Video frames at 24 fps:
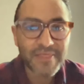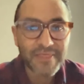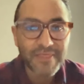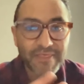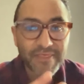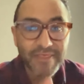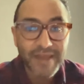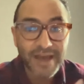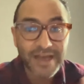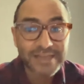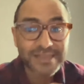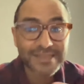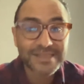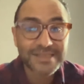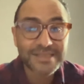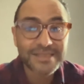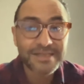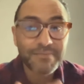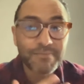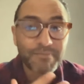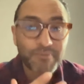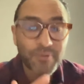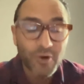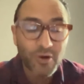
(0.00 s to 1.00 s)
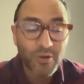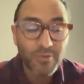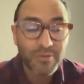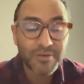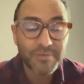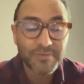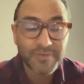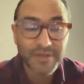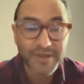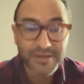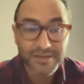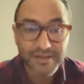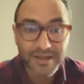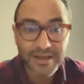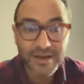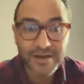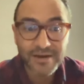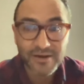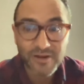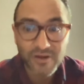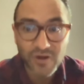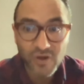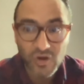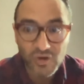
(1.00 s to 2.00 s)
that's the problem that they
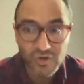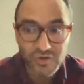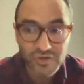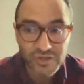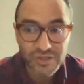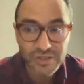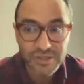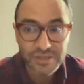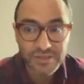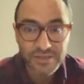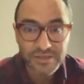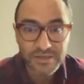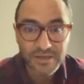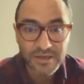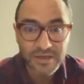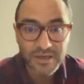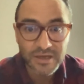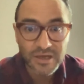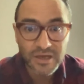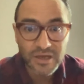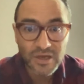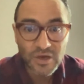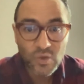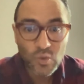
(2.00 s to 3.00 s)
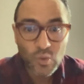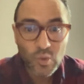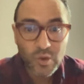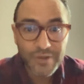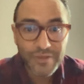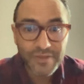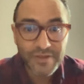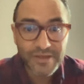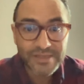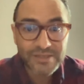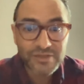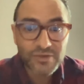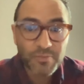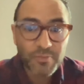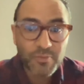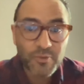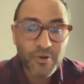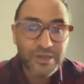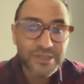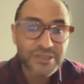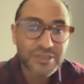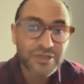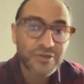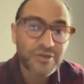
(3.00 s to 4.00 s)
are causing. When the
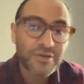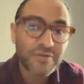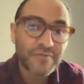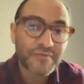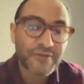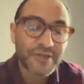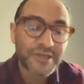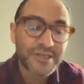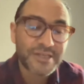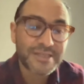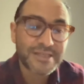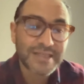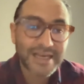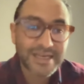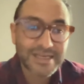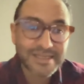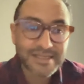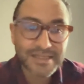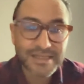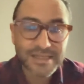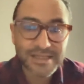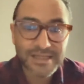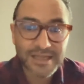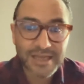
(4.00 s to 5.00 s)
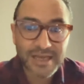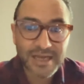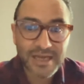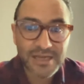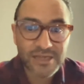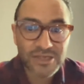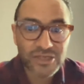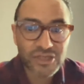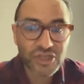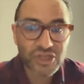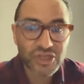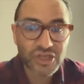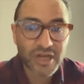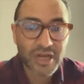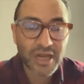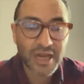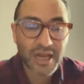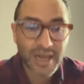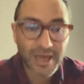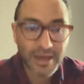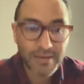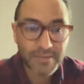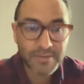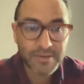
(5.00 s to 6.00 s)
suppression of these ACTH
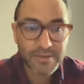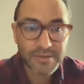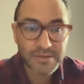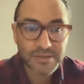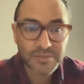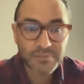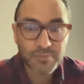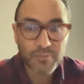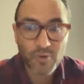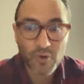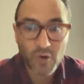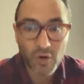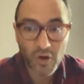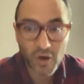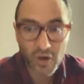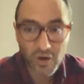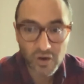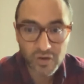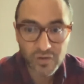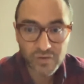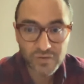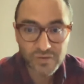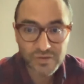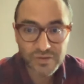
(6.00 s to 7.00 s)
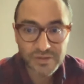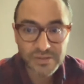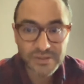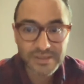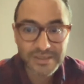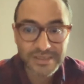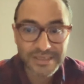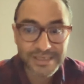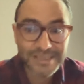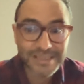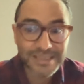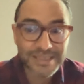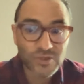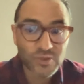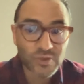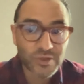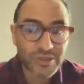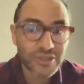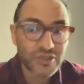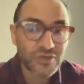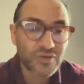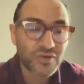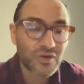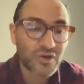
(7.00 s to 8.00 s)
levels prolongs, this
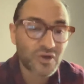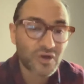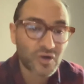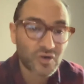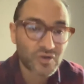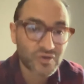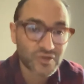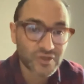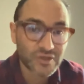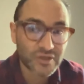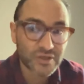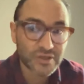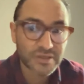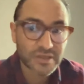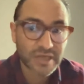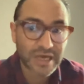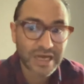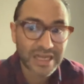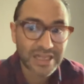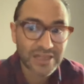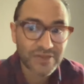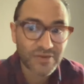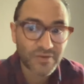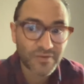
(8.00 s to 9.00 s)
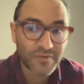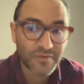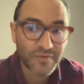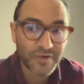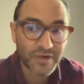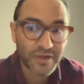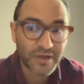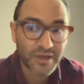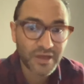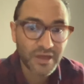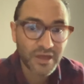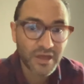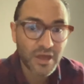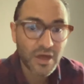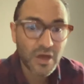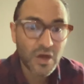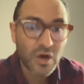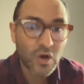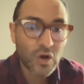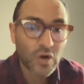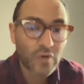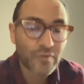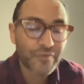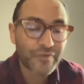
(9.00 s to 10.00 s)
situation causes atrophy
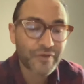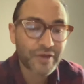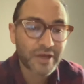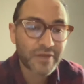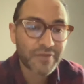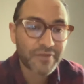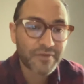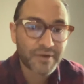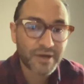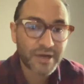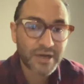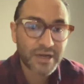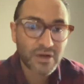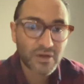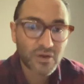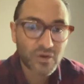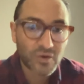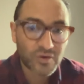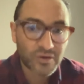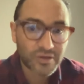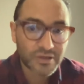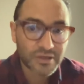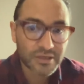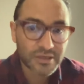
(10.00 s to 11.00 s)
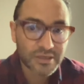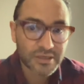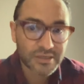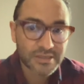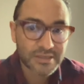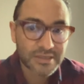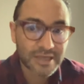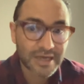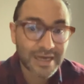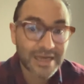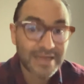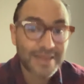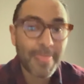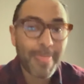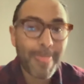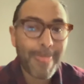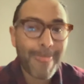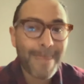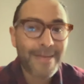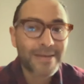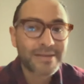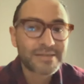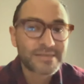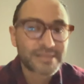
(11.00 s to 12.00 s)
of the adrenal cortex and
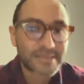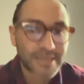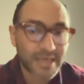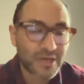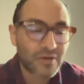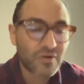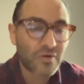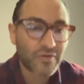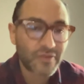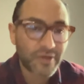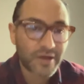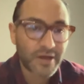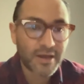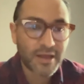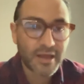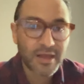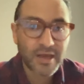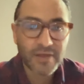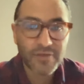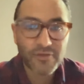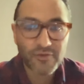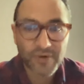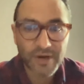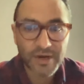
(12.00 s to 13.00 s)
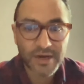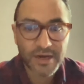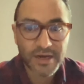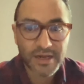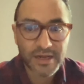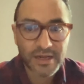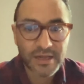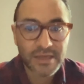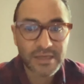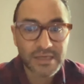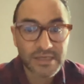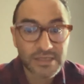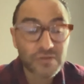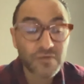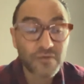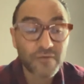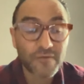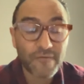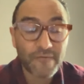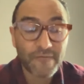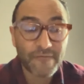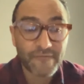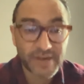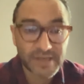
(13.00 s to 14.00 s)
secondary adrenal
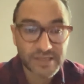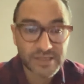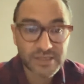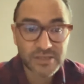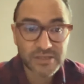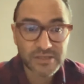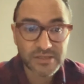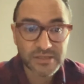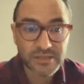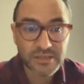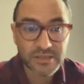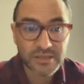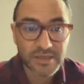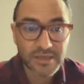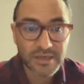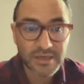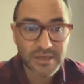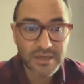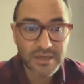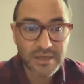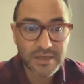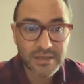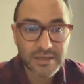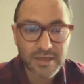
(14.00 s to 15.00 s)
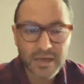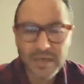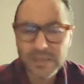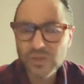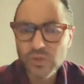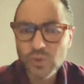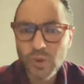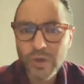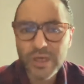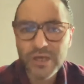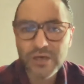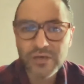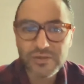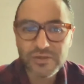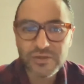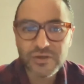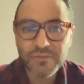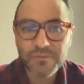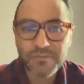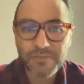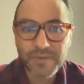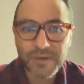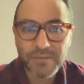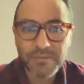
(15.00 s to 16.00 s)
insufficiency. That's why also
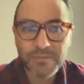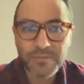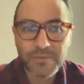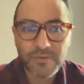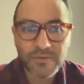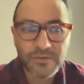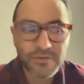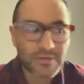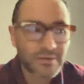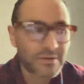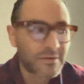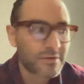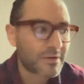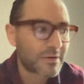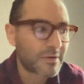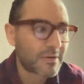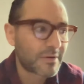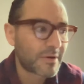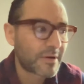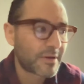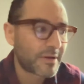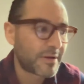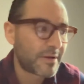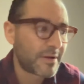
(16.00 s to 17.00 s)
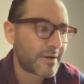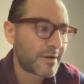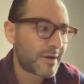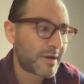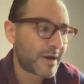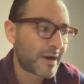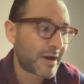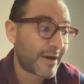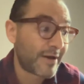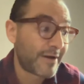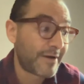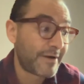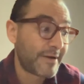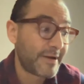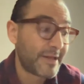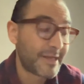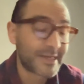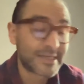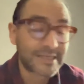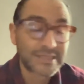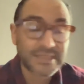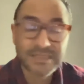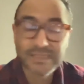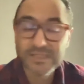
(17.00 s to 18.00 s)
people are
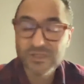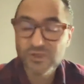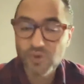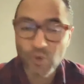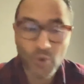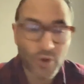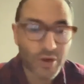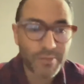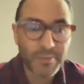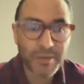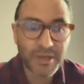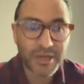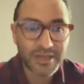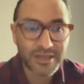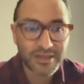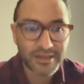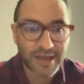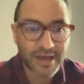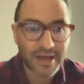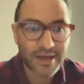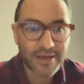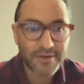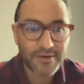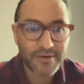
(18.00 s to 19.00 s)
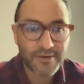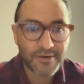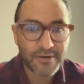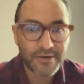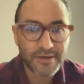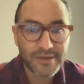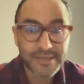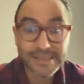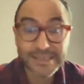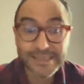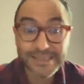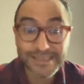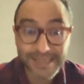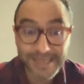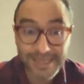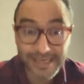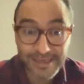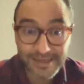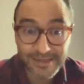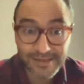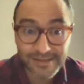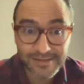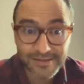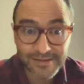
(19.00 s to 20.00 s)
extremely tired
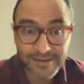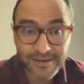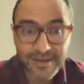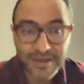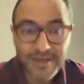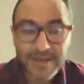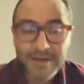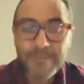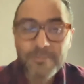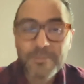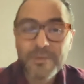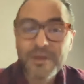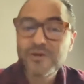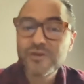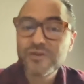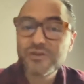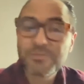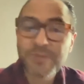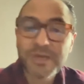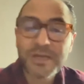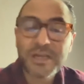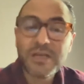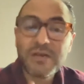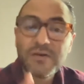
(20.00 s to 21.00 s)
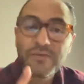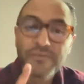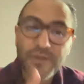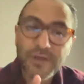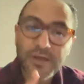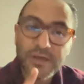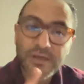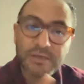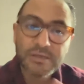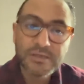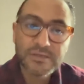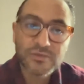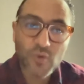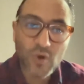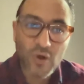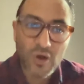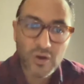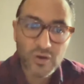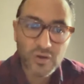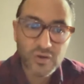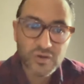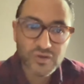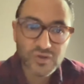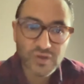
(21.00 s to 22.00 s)
still, because many of these
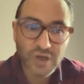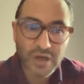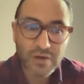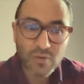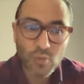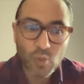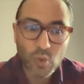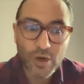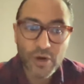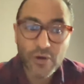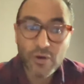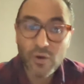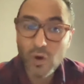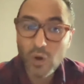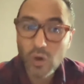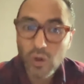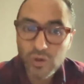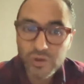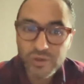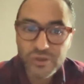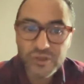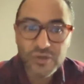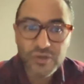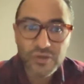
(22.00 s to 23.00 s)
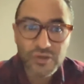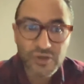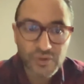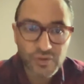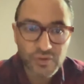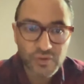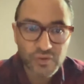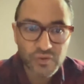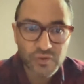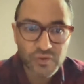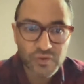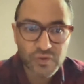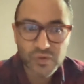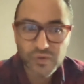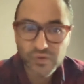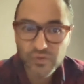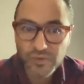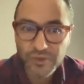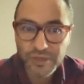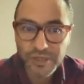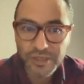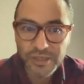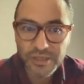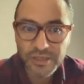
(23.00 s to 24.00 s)
drugs were also used to
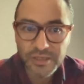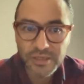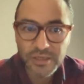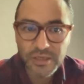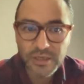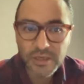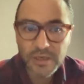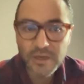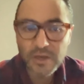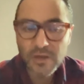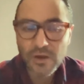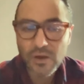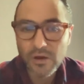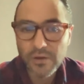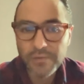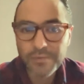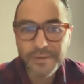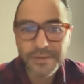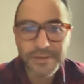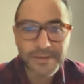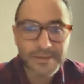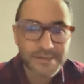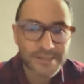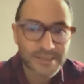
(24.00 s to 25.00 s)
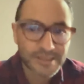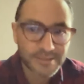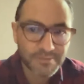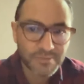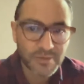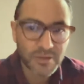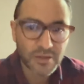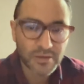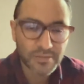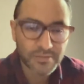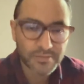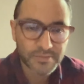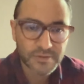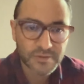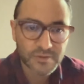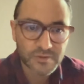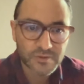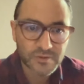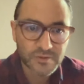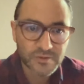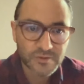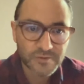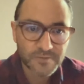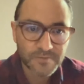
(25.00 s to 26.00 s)
treat COVID symptoms.
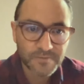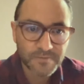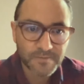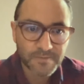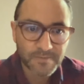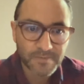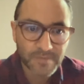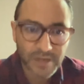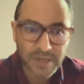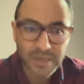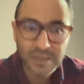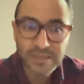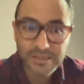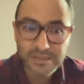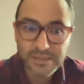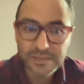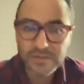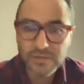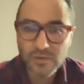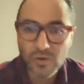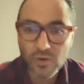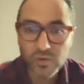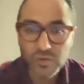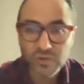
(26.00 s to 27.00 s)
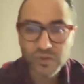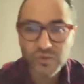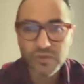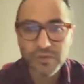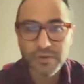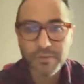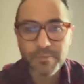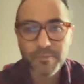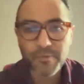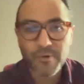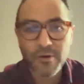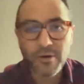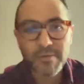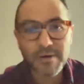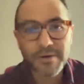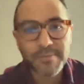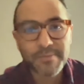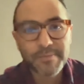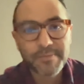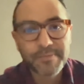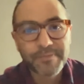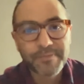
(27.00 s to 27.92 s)
That's also the problem.